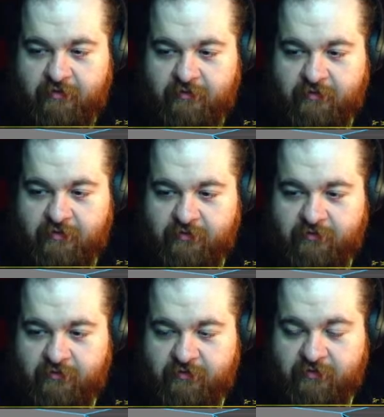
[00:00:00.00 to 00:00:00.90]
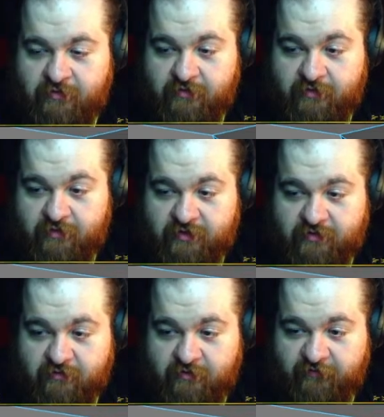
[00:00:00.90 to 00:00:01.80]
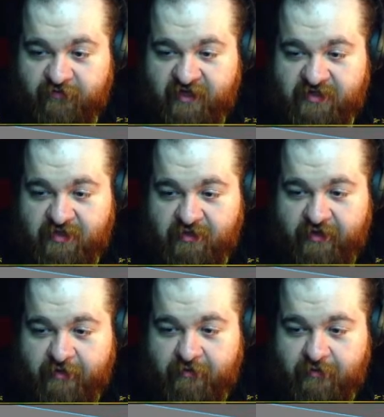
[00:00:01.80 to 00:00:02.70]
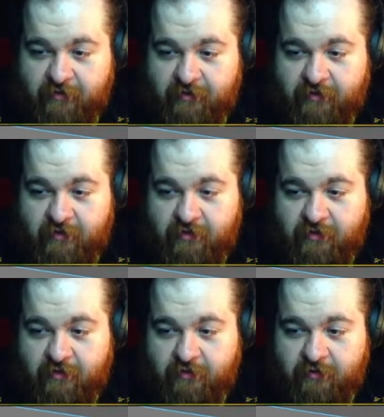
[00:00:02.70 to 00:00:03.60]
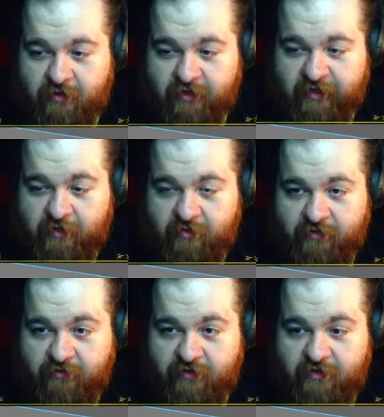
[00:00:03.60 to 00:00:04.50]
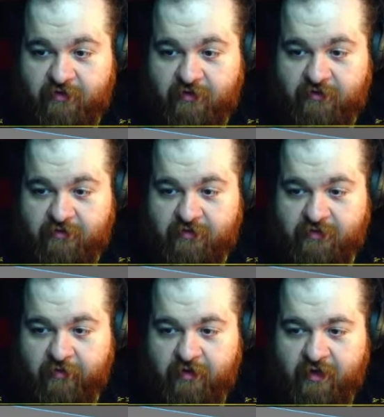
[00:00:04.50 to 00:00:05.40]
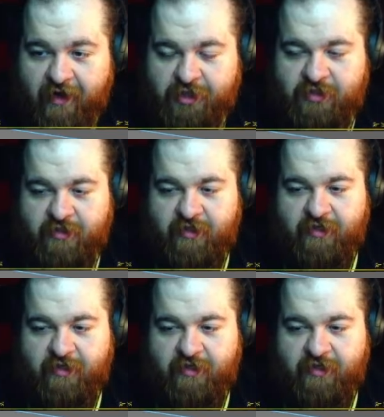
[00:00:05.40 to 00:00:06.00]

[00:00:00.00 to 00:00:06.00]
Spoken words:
do this real fast, alright? Grab these. I'm gonna actually